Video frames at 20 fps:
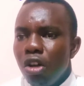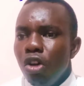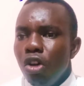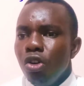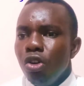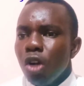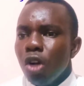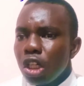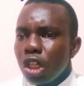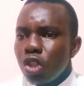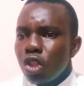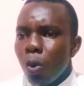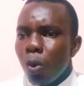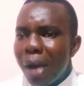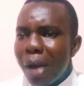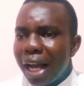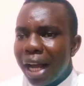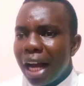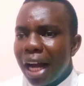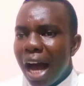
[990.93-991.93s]
not to
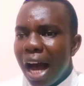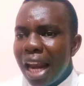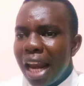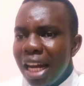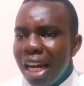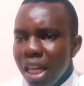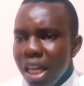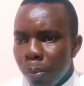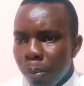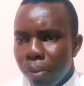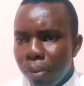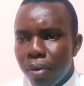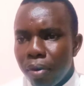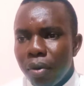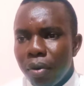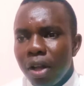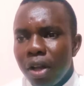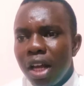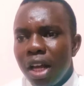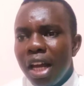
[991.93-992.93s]
make a leap
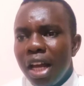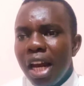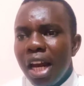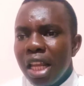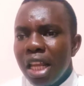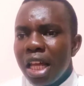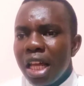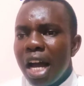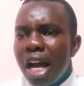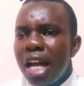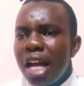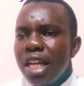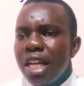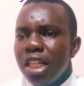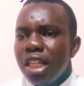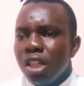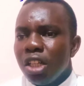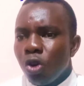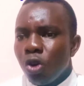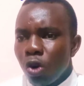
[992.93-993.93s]
in their
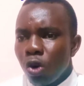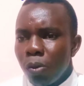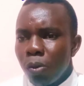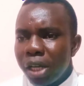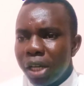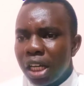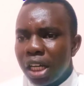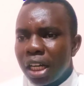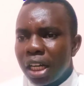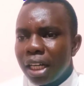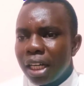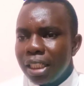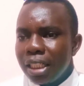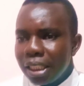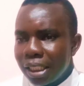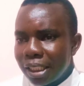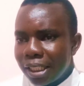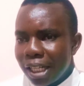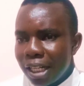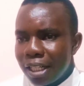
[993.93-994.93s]
economic
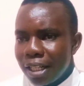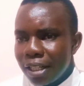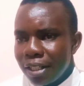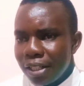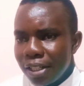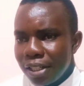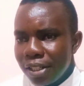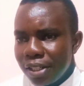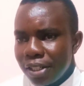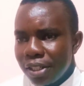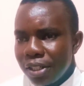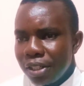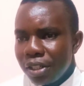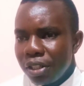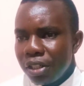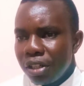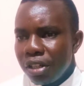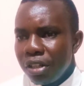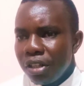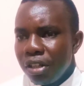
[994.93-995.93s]
statuses
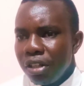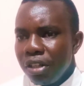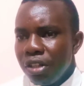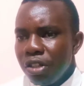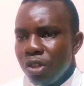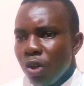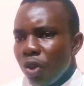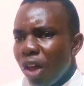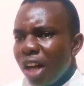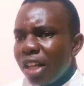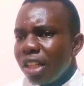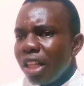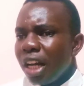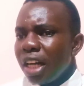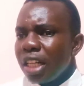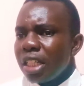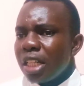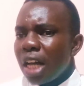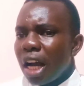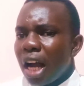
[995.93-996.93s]
so that
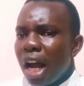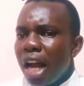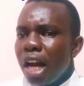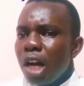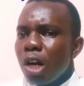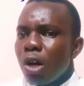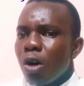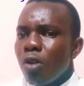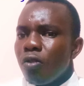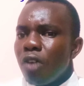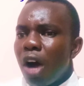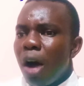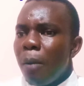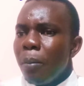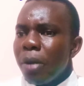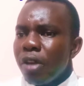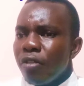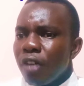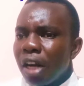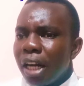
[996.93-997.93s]
there is a kind of
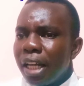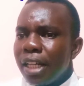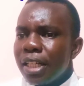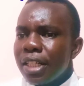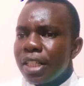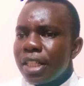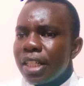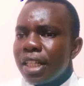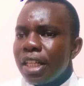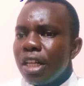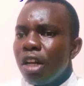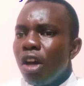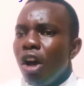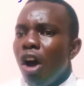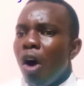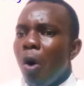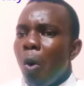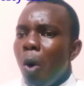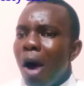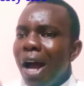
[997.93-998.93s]
ambivalence
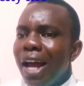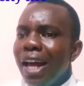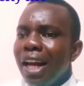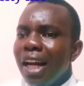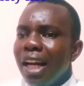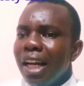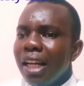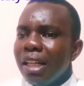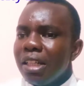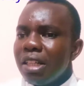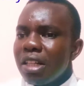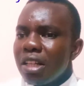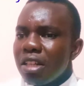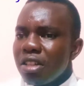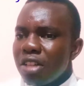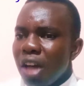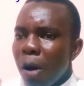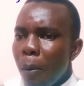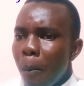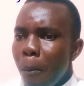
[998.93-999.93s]
while
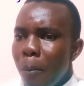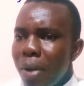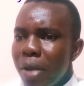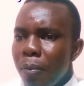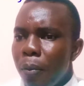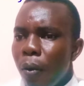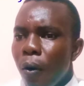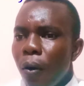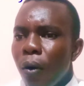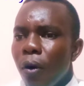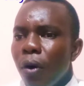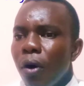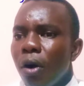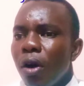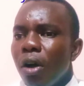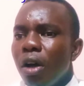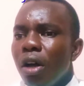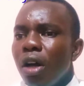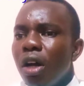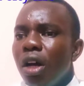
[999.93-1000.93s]
some people
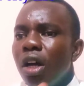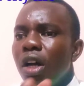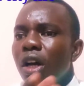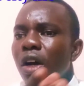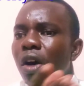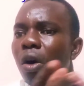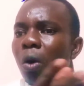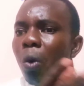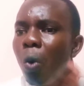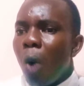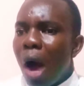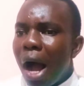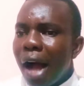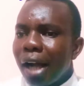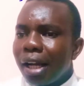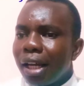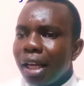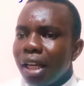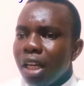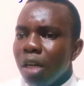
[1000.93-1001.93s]

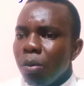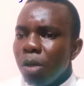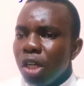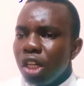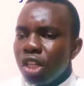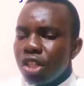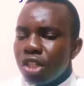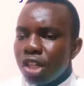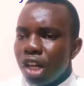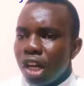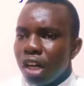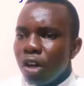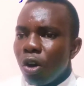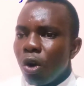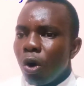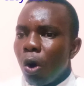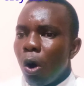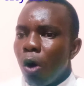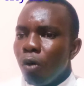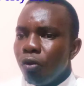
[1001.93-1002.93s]
work in
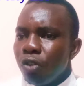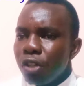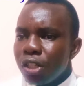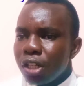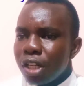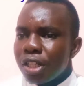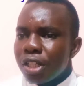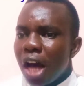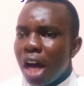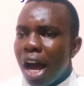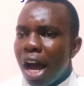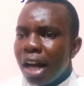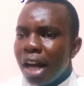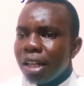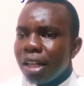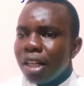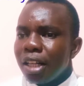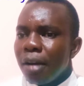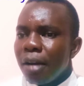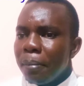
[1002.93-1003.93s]
ministerial offices
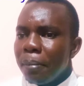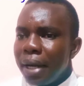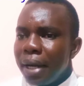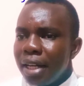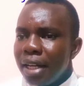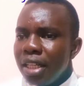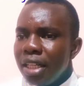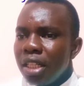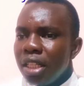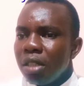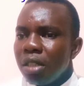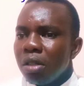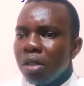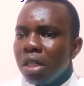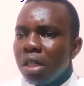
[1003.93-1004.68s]
and their money